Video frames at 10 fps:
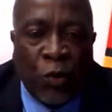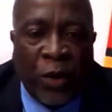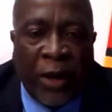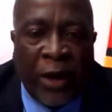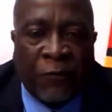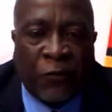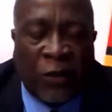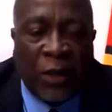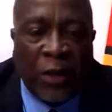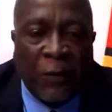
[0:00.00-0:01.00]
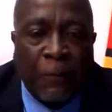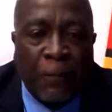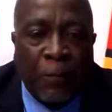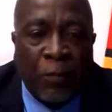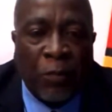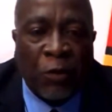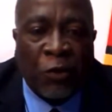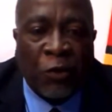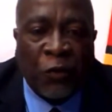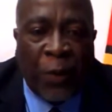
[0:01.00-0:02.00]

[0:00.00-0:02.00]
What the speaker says: the APNU-AFC